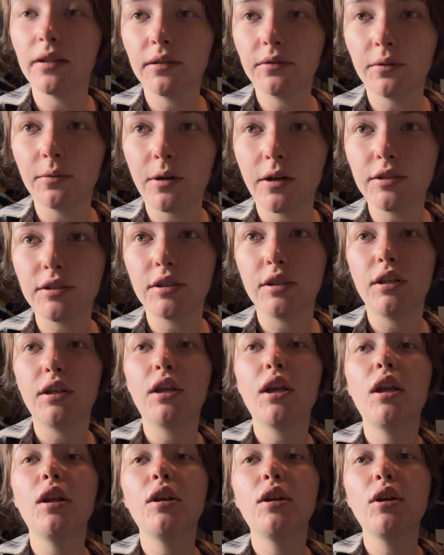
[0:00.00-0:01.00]
for watching.
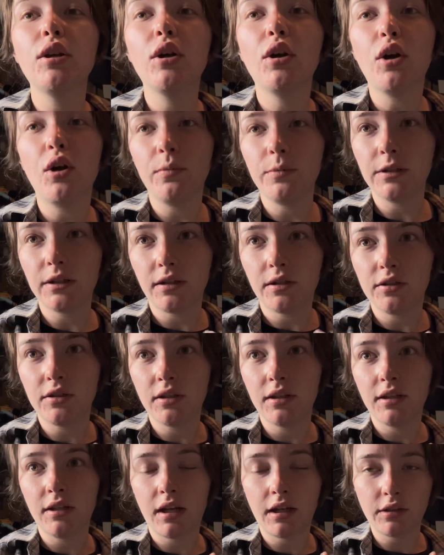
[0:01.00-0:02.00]
Hope to catch you in
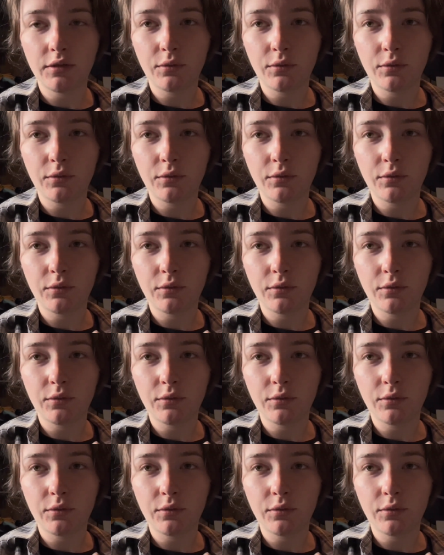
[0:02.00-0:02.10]
the next